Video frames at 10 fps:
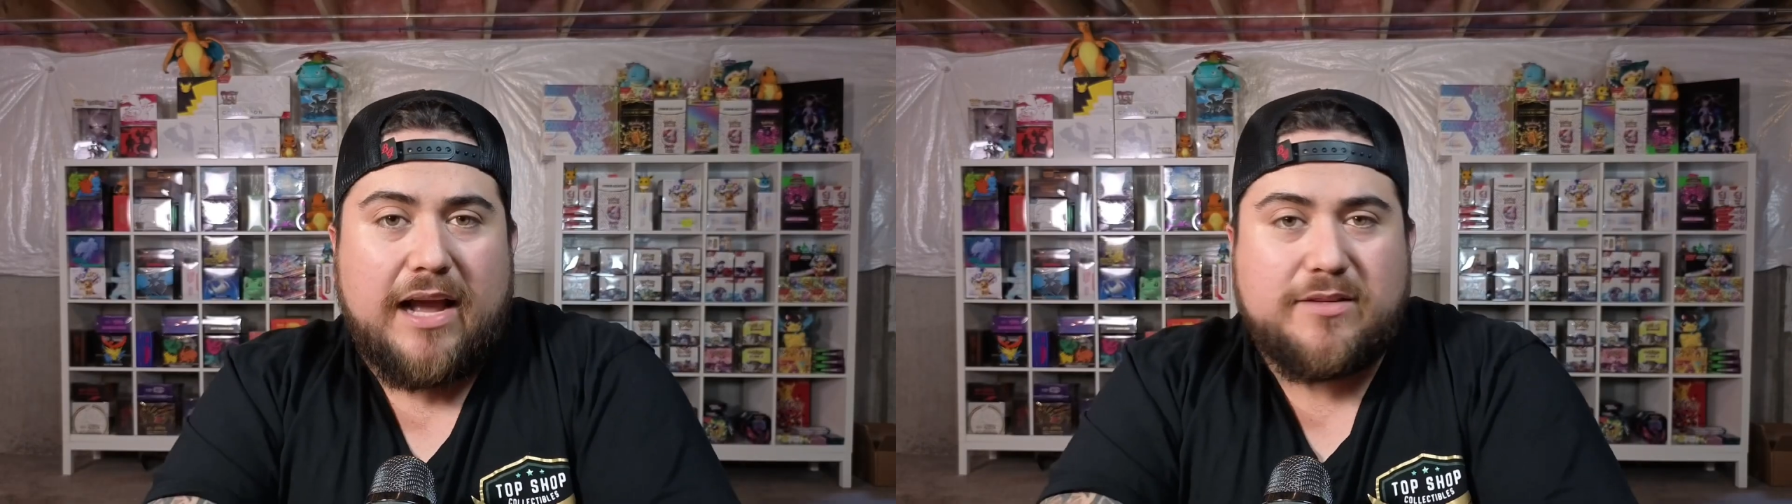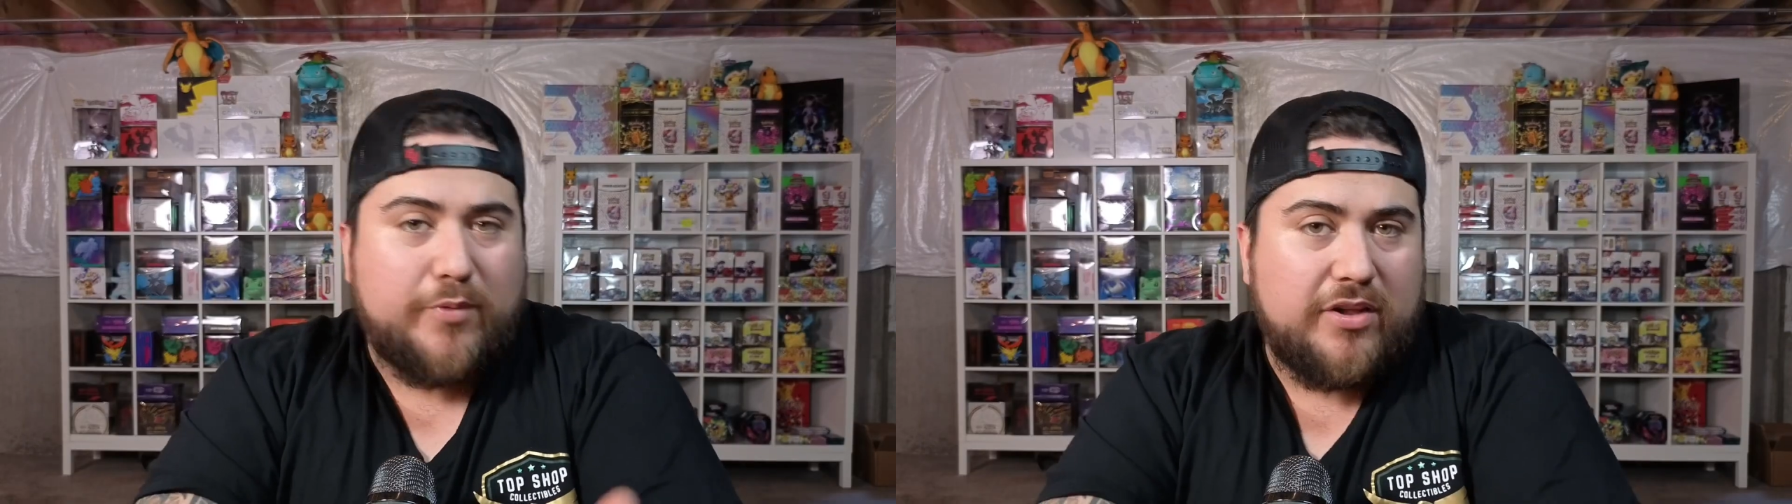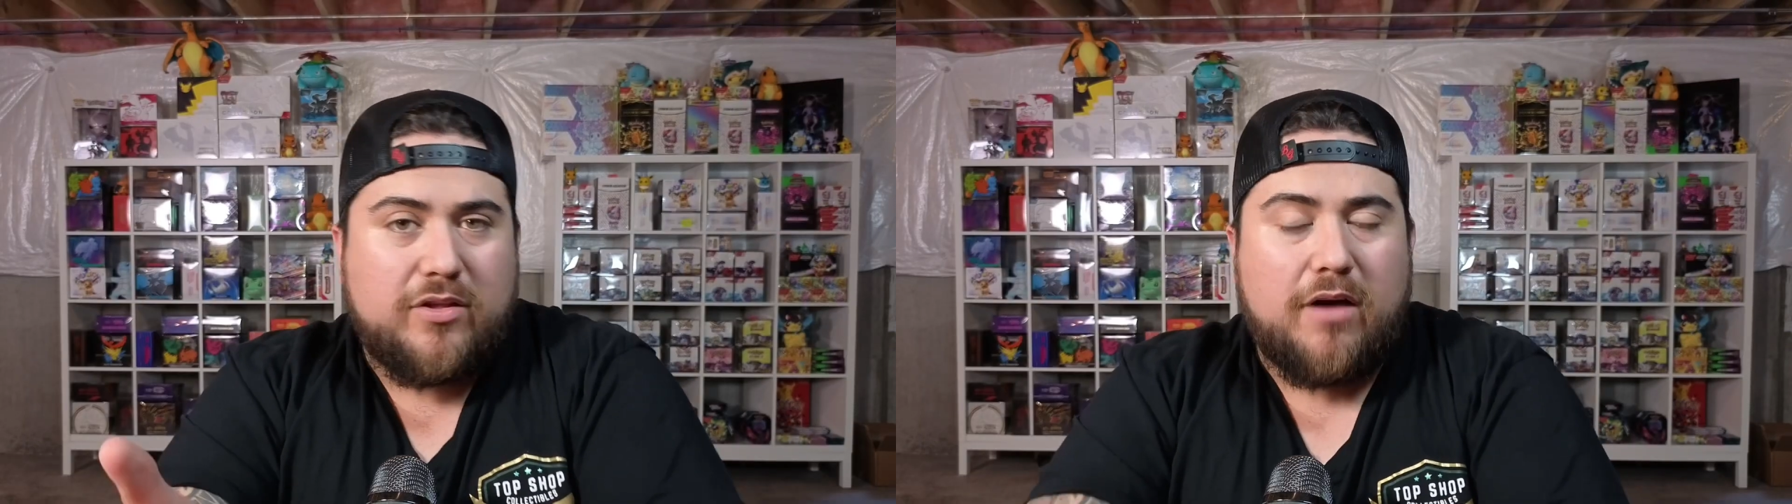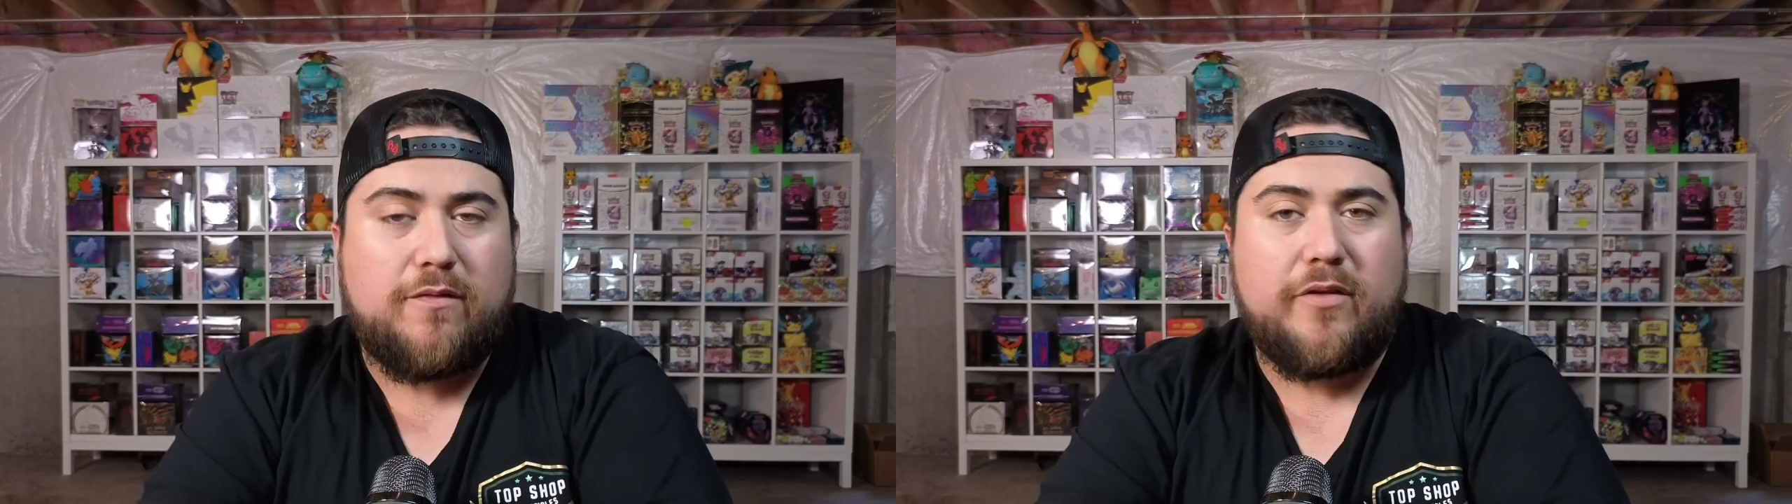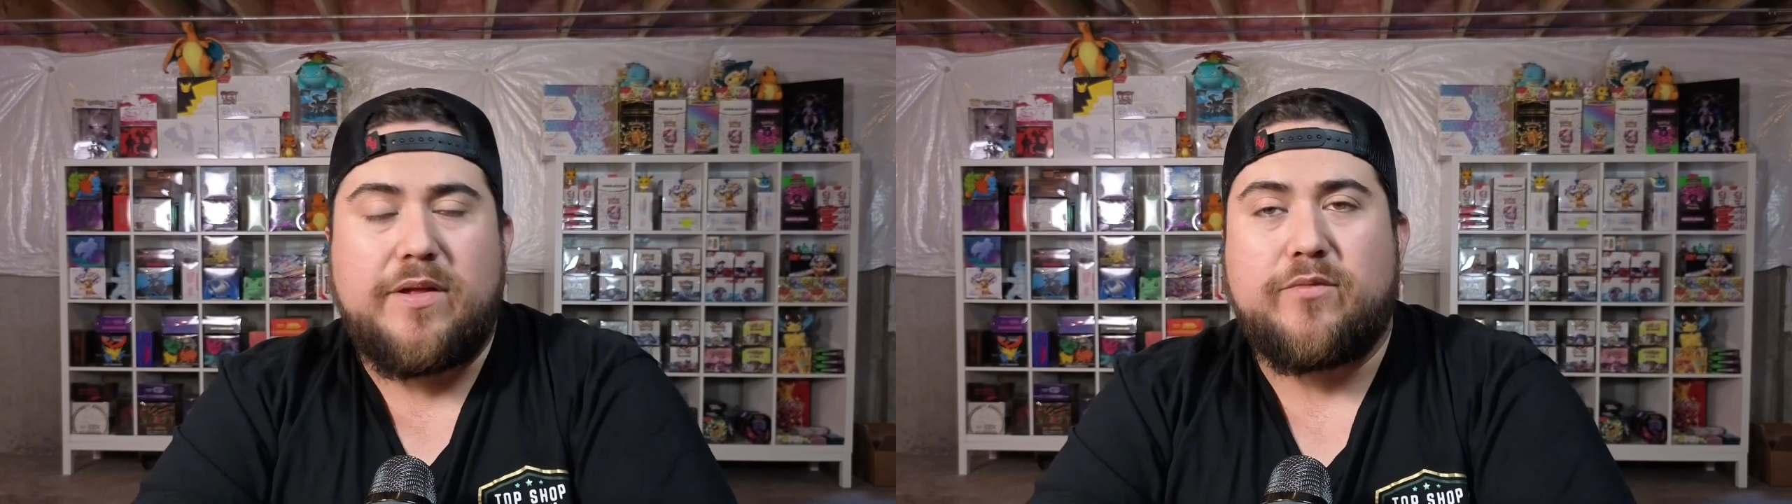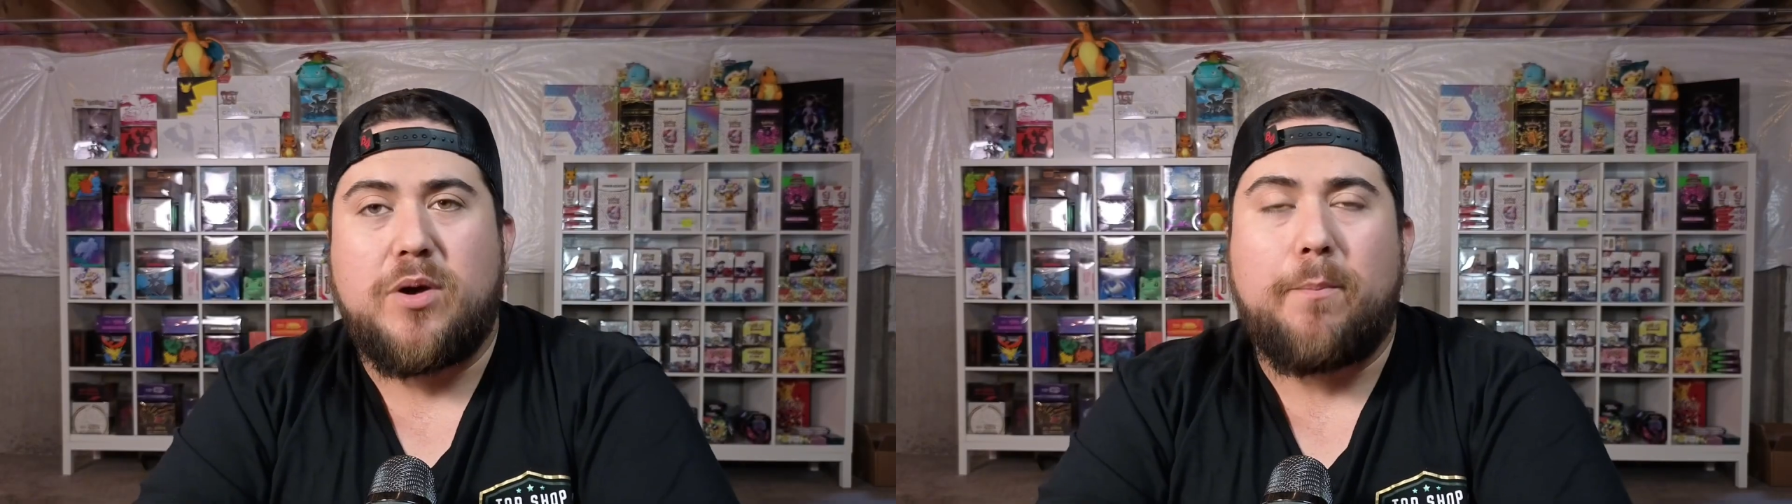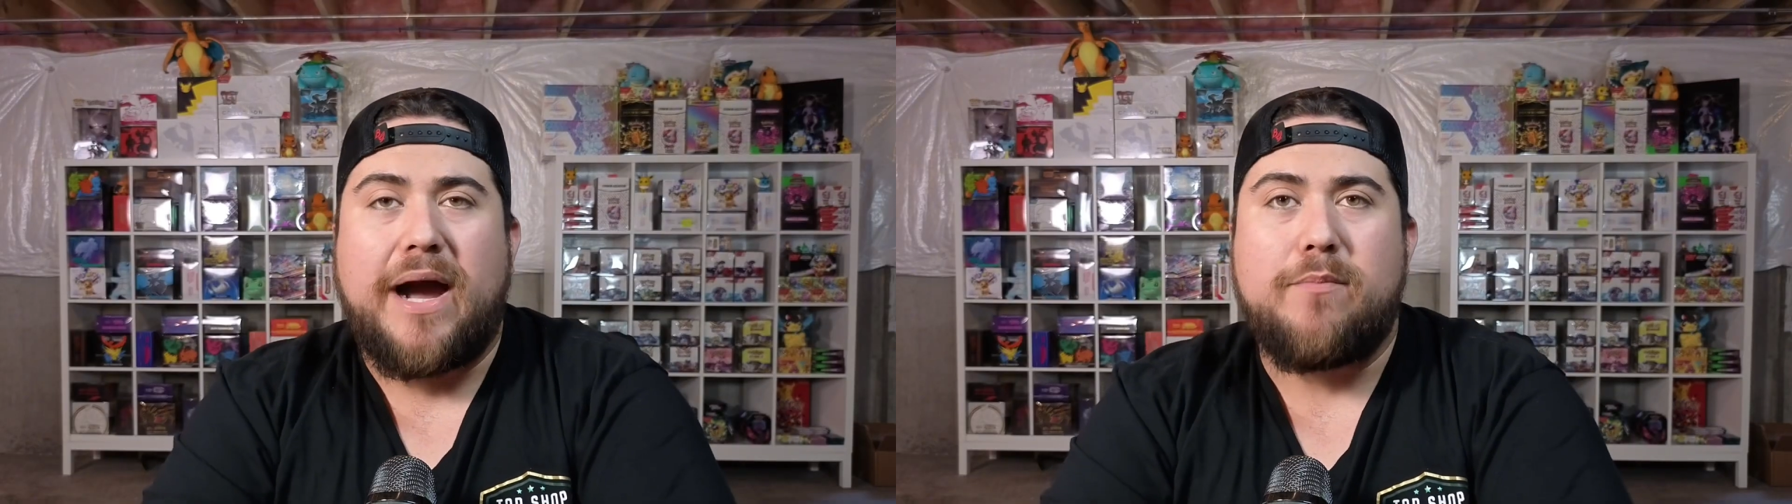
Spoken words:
pretty thoughtful of them to combine